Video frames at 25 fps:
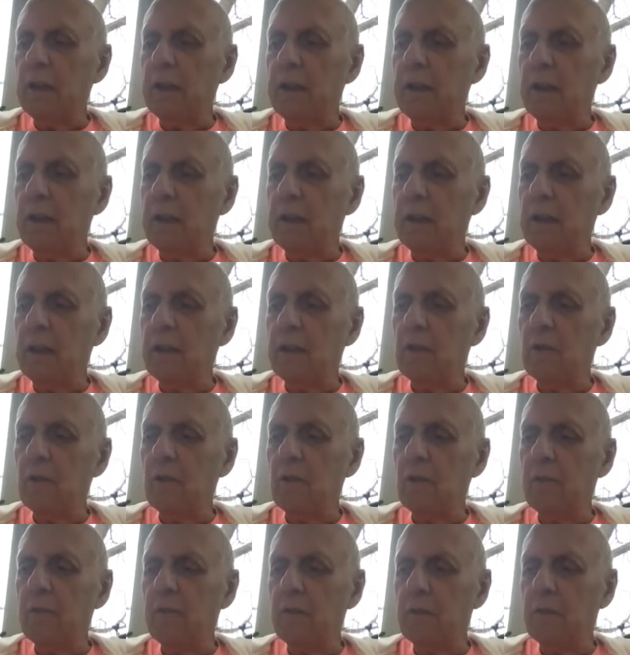I think I don't
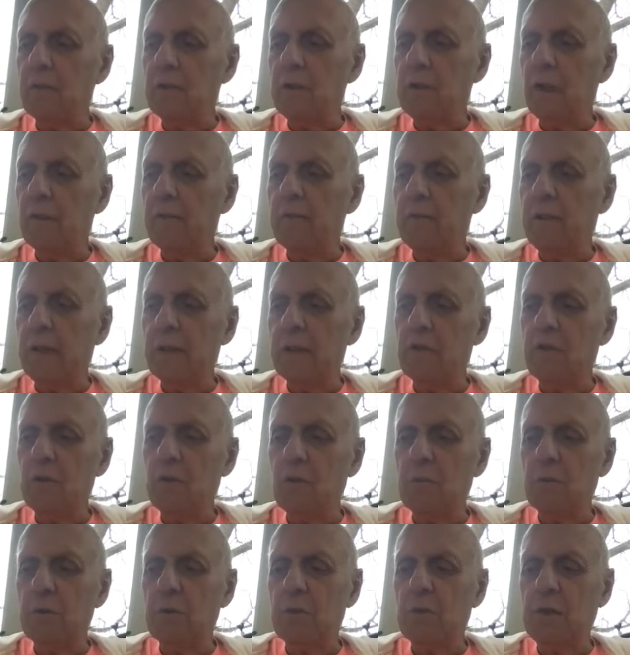know of yourself. I
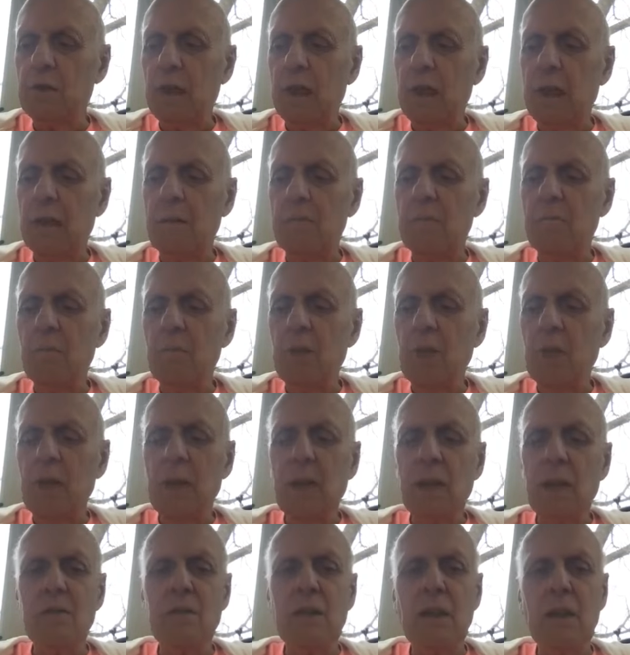assume the same
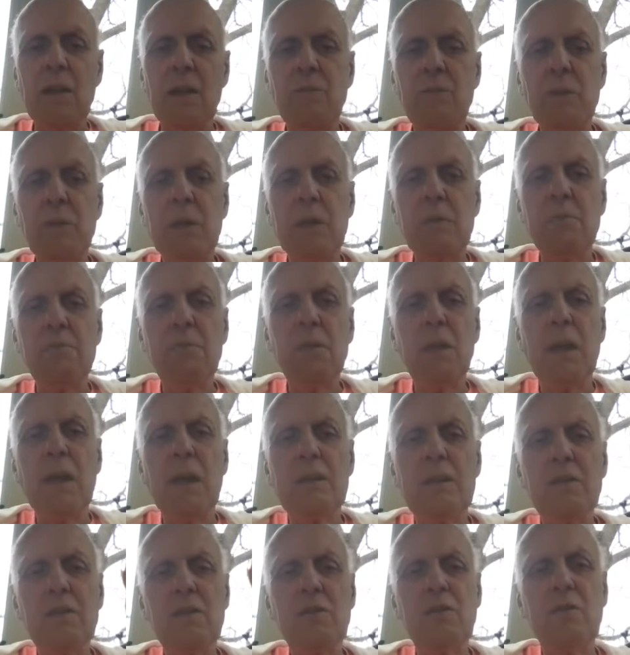is that if we could
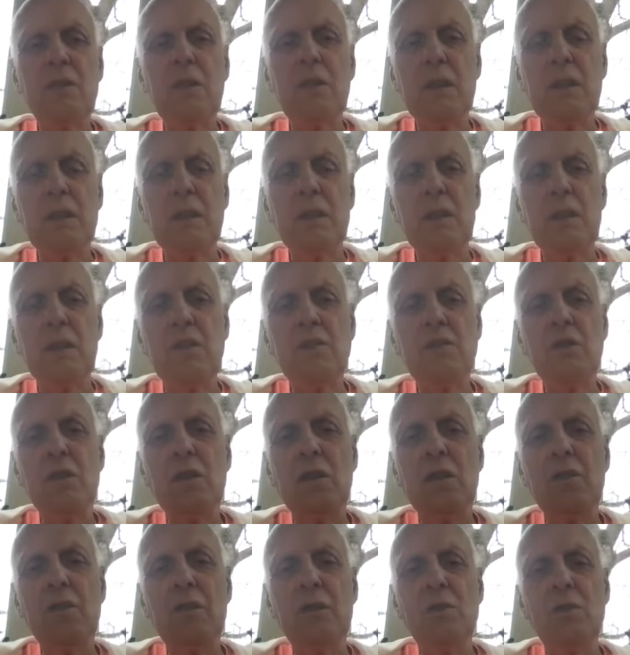plant a seed in each
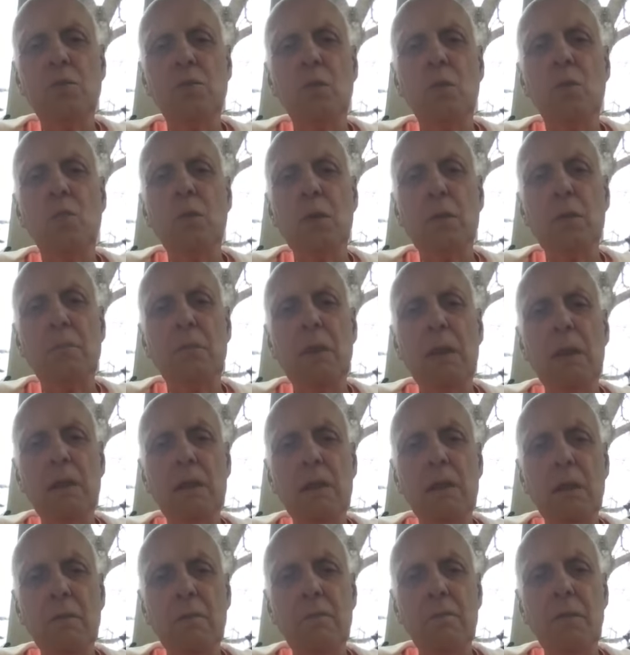individual we
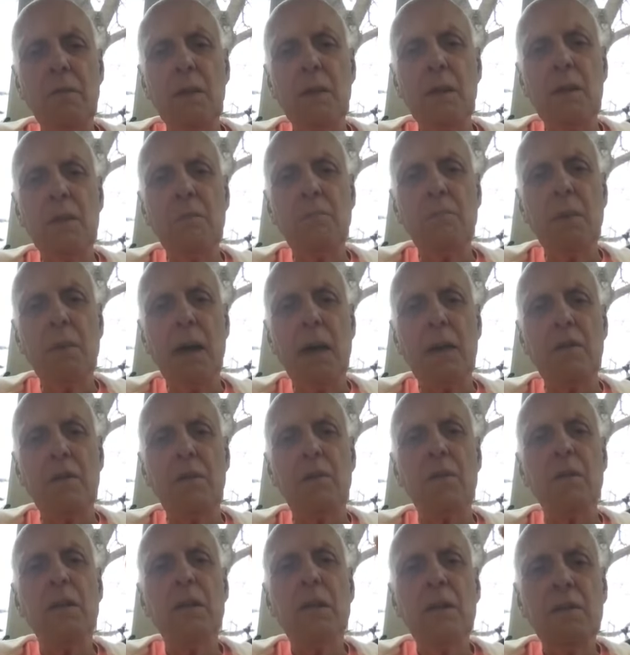meet of feeling
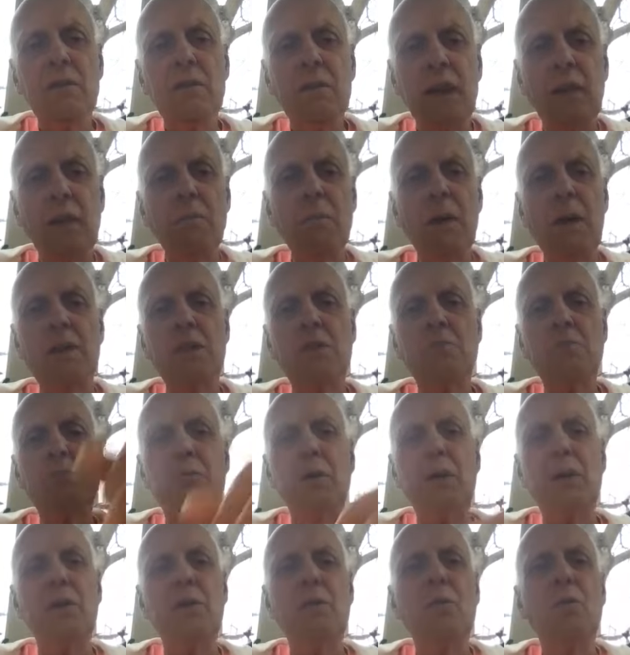better, they might
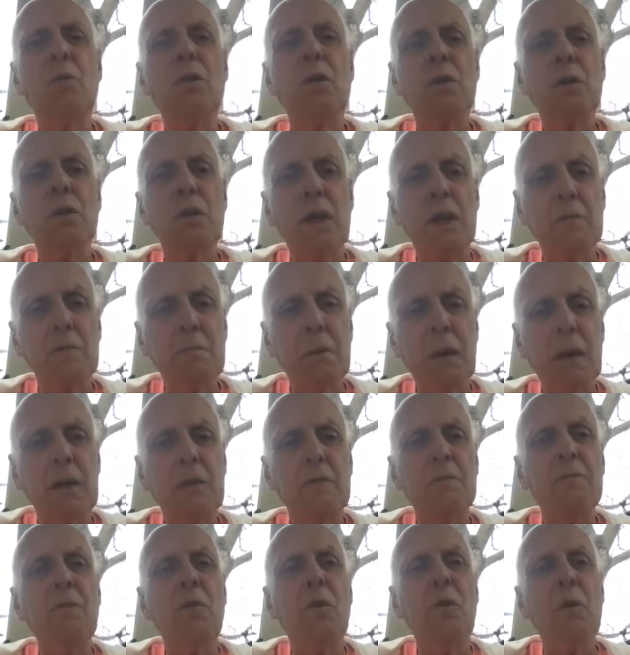spread the word like pay
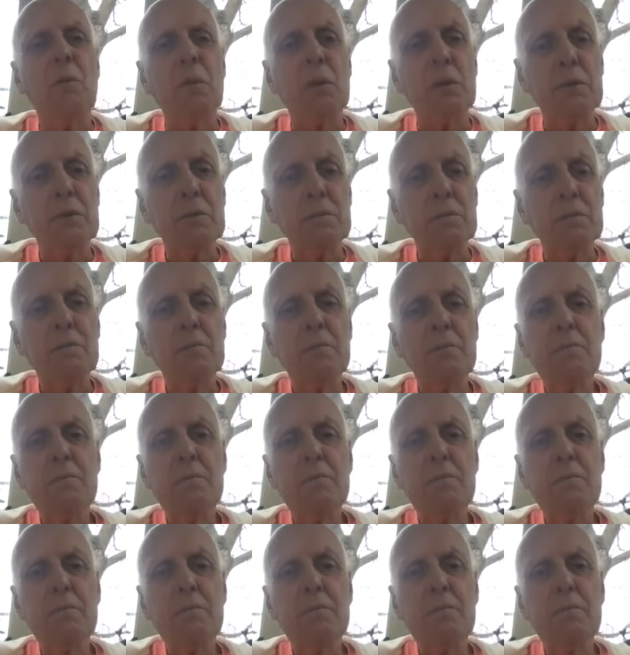it forward.